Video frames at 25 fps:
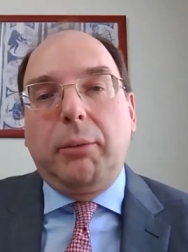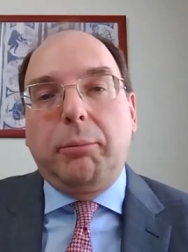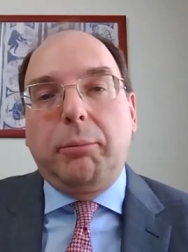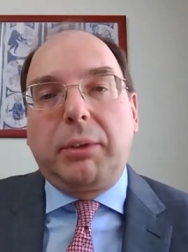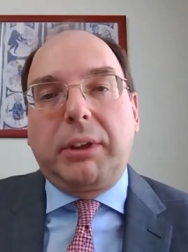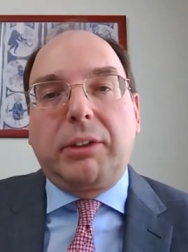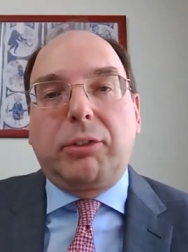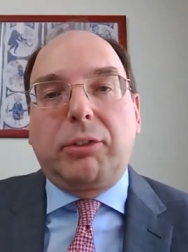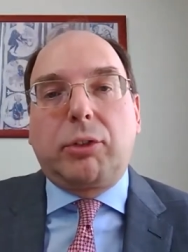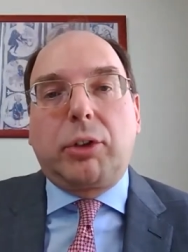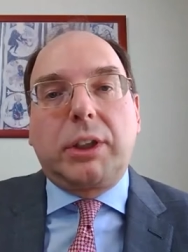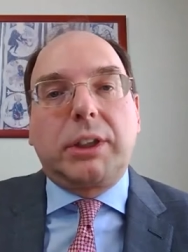
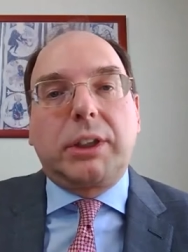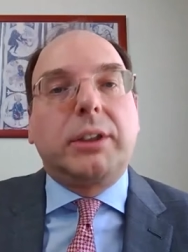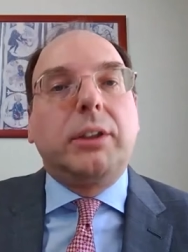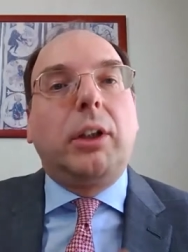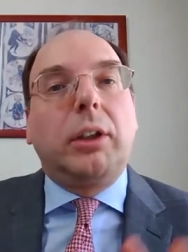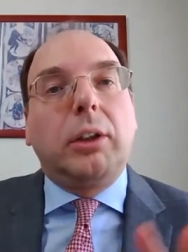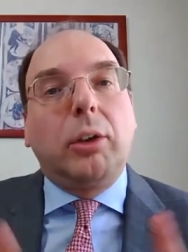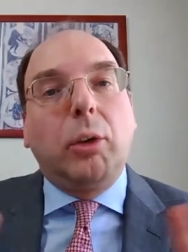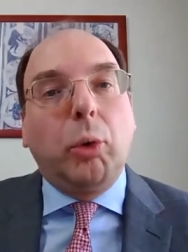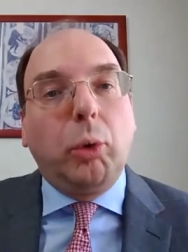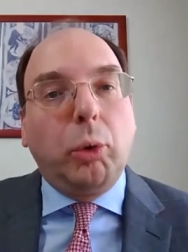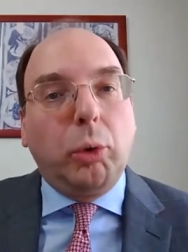but of course,
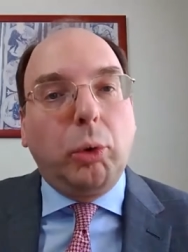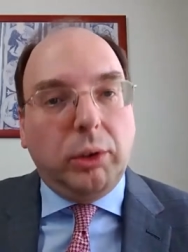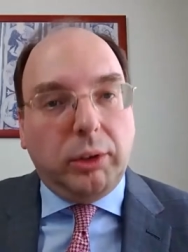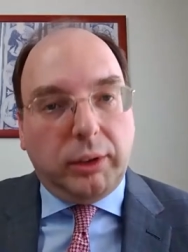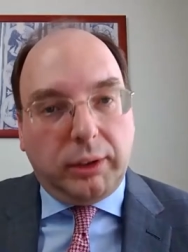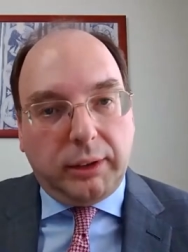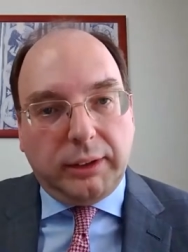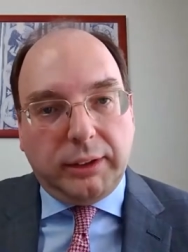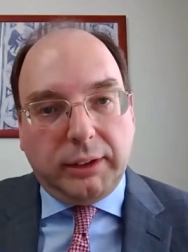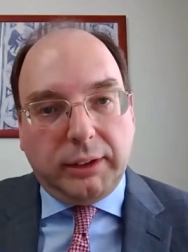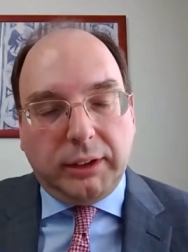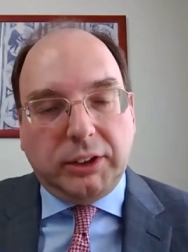not
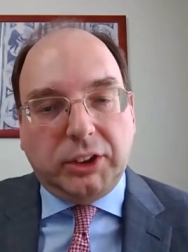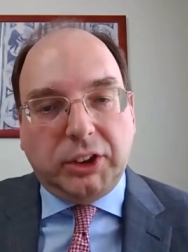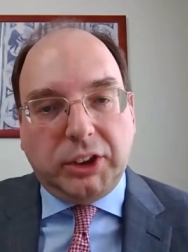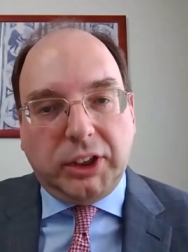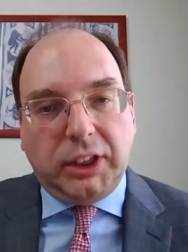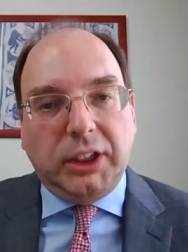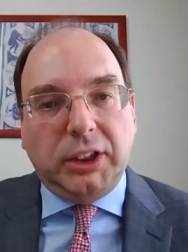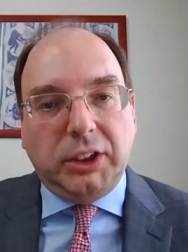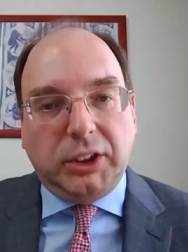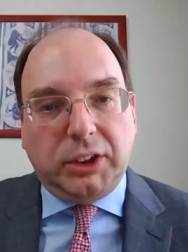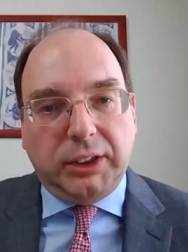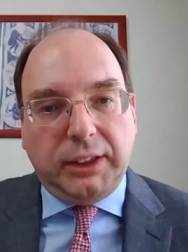all the
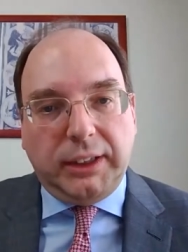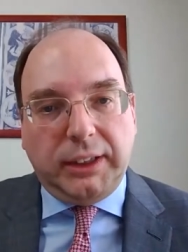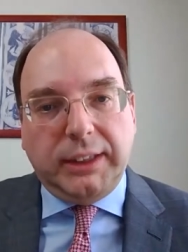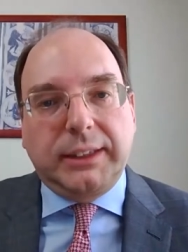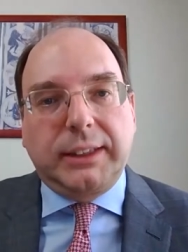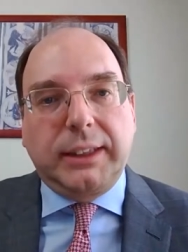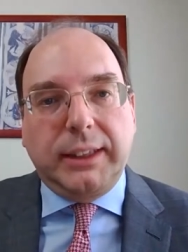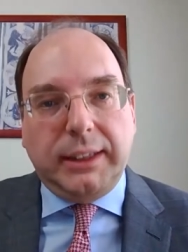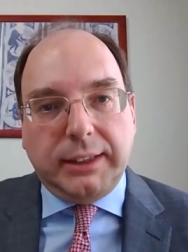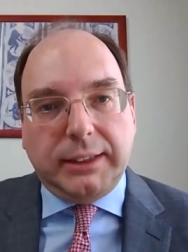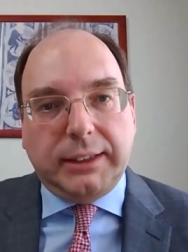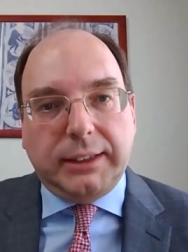change
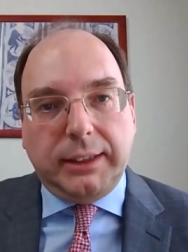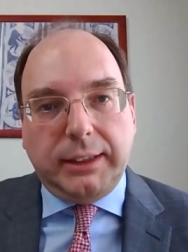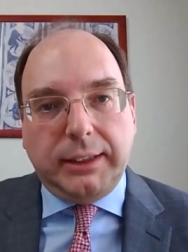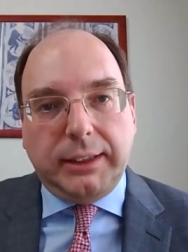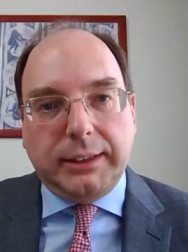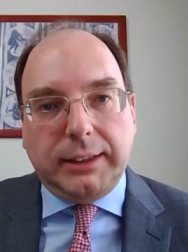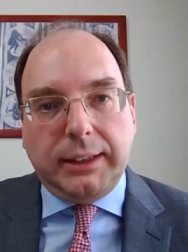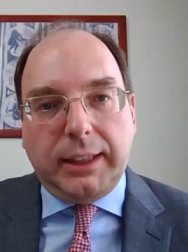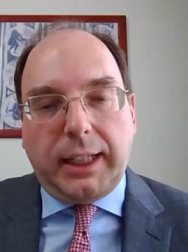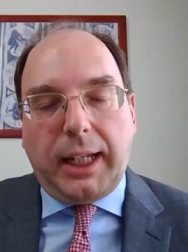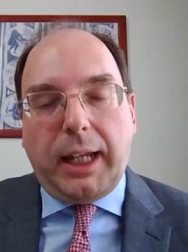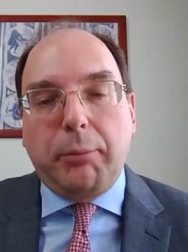
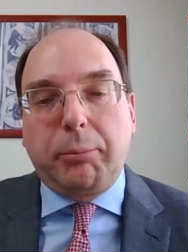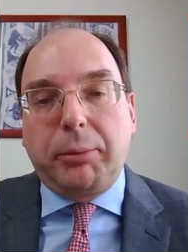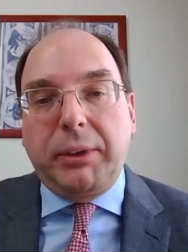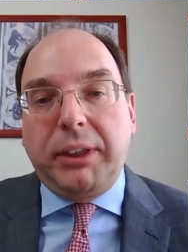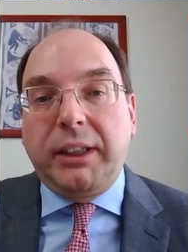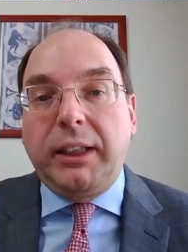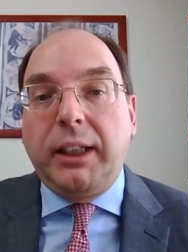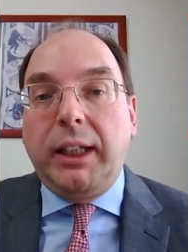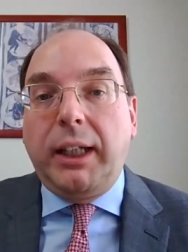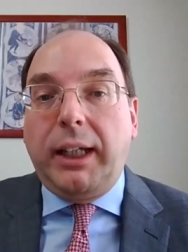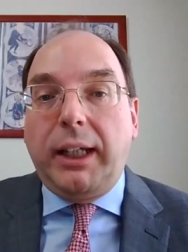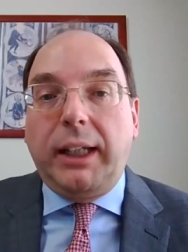is
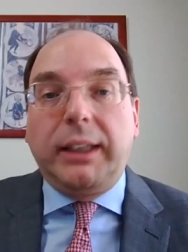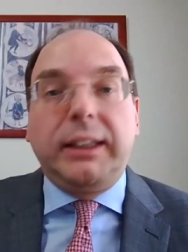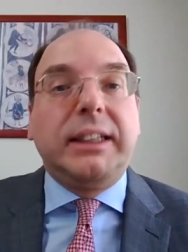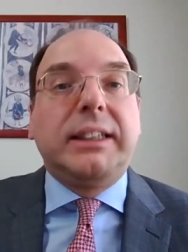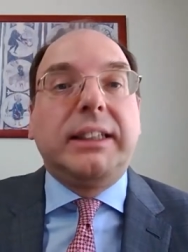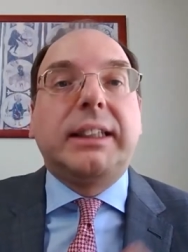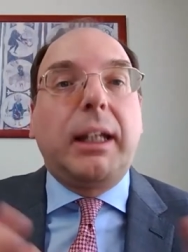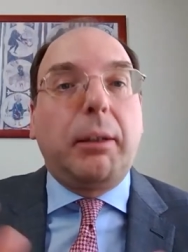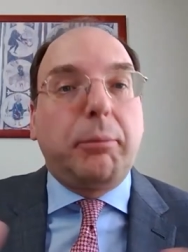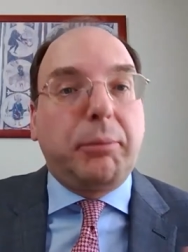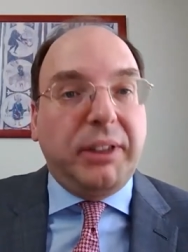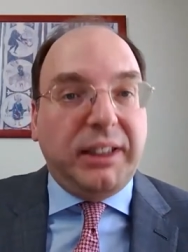happening, and
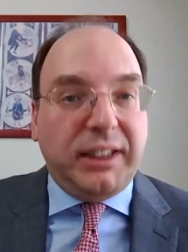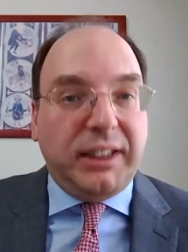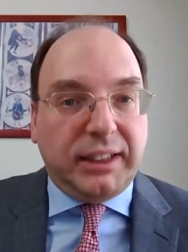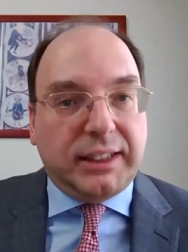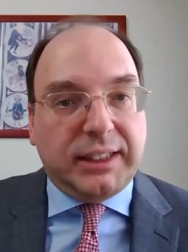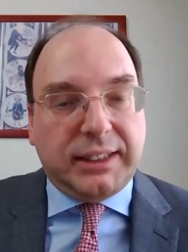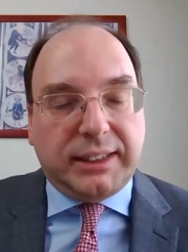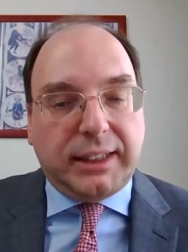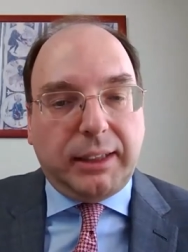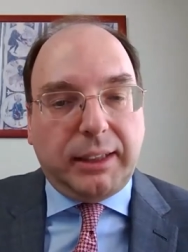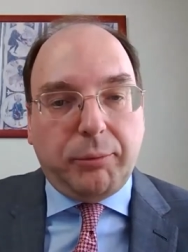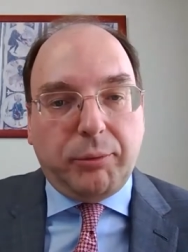it's happening
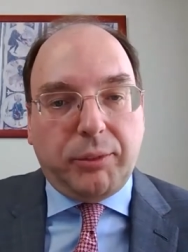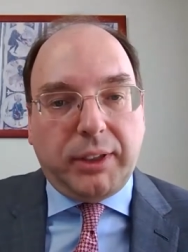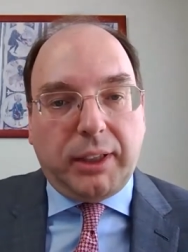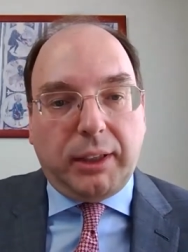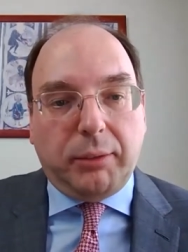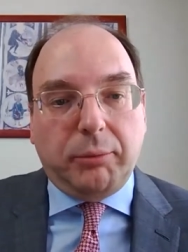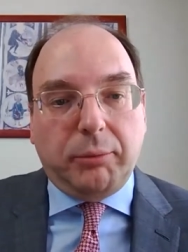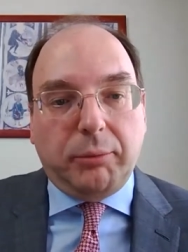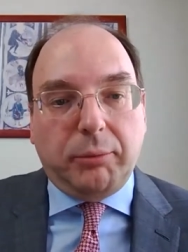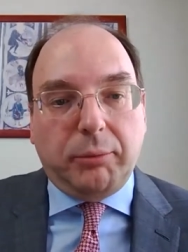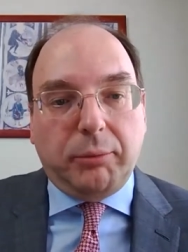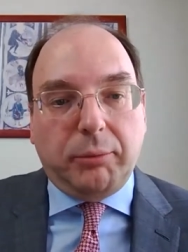at the same
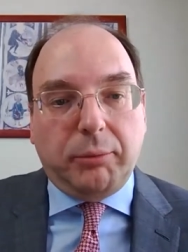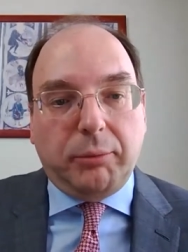time.